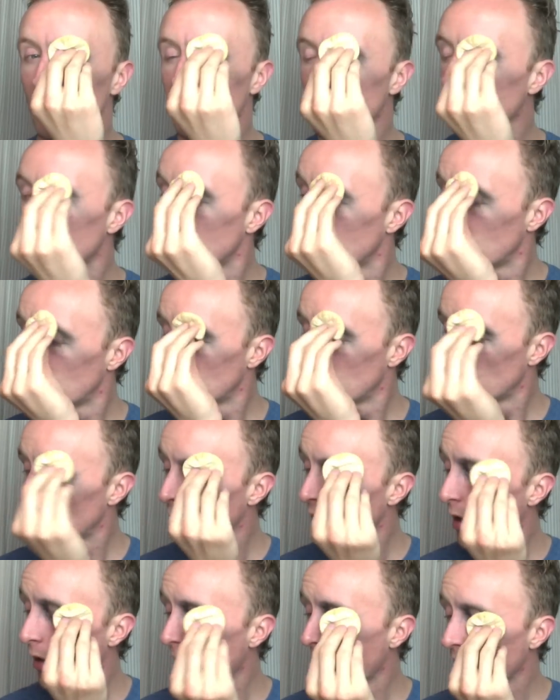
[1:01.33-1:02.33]
just
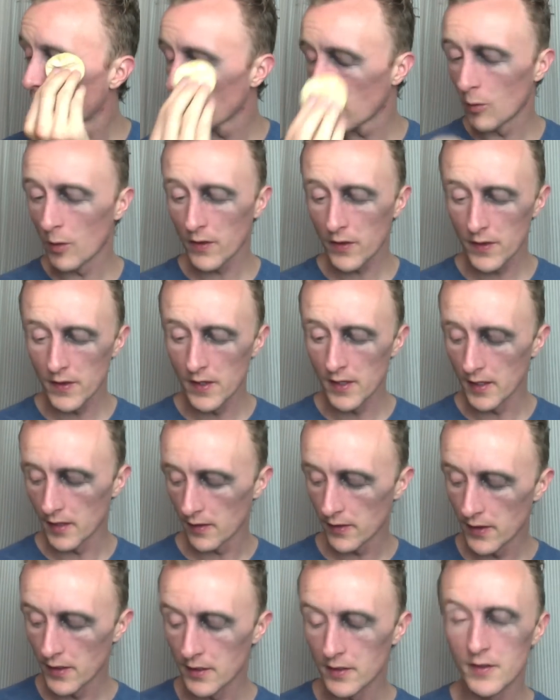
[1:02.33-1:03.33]
go over it with
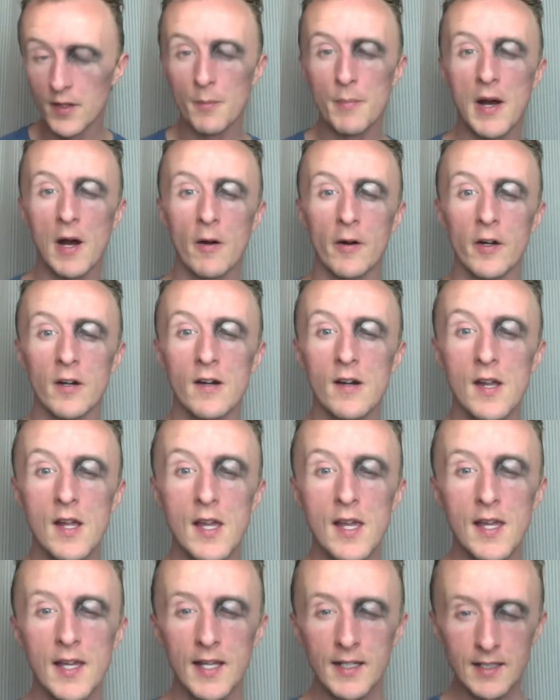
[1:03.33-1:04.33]
the, the, the powder,
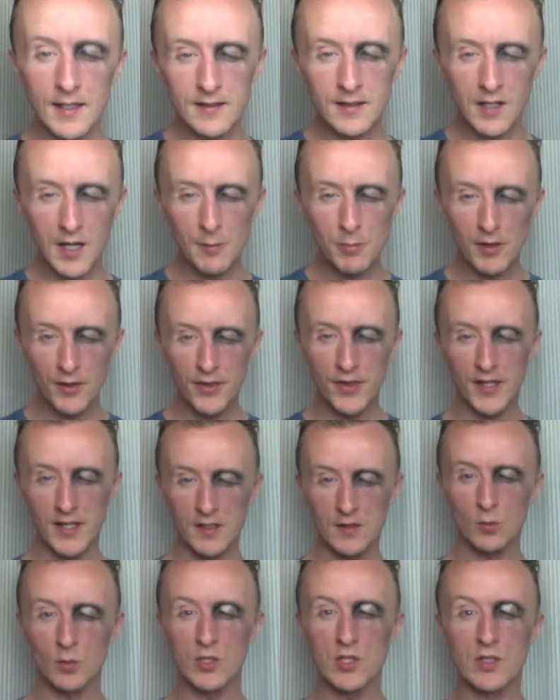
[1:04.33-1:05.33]
it does a couple of
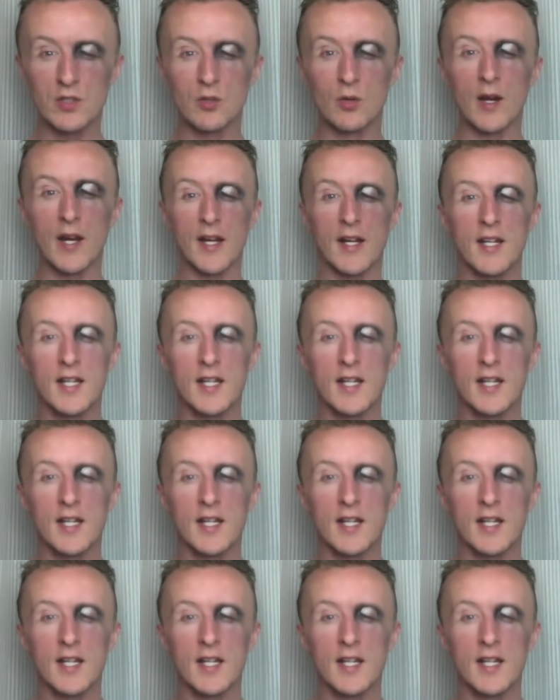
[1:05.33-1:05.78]
things, which is great.